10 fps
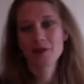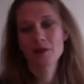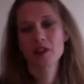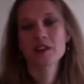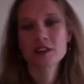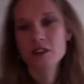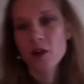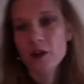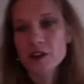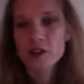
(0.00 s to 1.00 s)
This is always
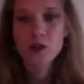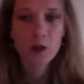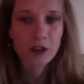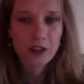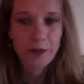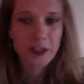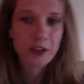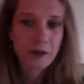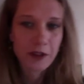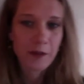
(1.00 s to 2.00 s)
a sore subject
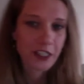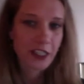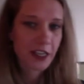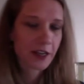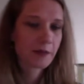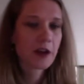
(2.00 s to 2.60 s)
with my team,